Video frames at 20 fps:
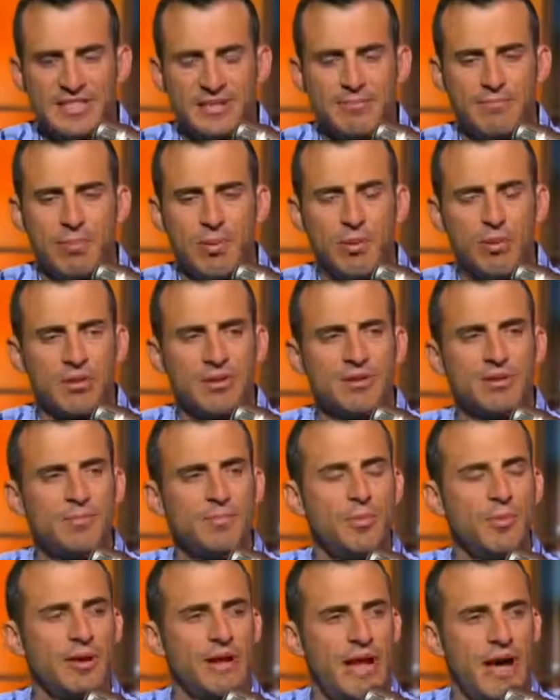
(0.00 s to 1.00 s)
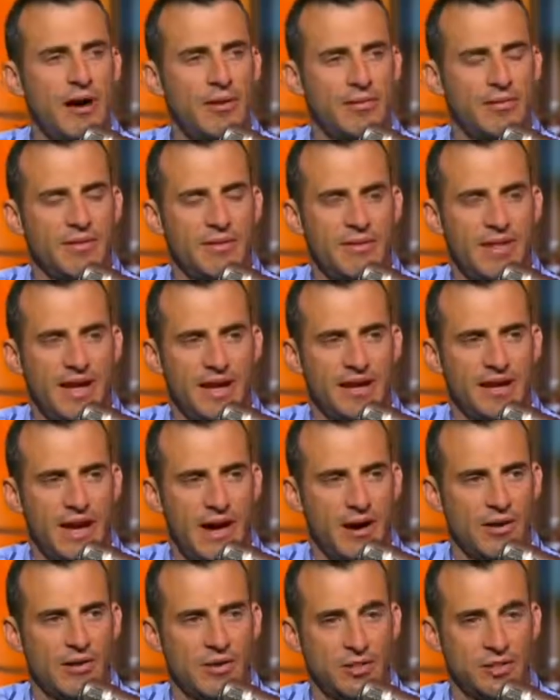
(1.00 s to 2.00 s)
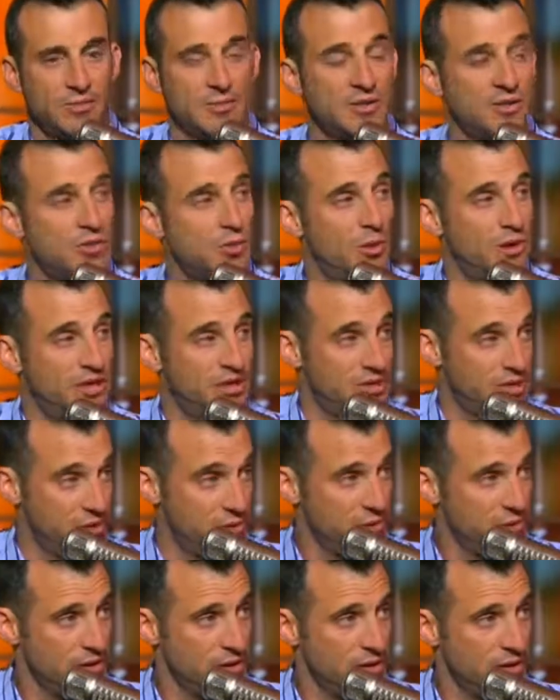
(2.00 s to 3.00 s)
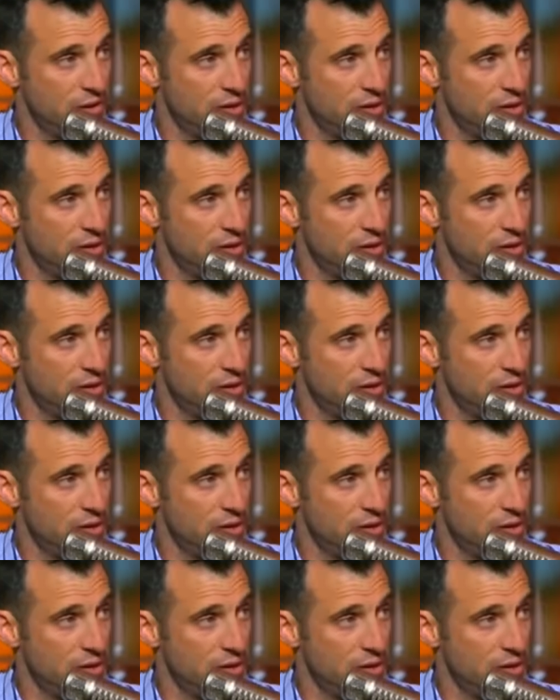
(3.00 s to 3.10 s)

It's important to point out that Kyle Kuzma's 22.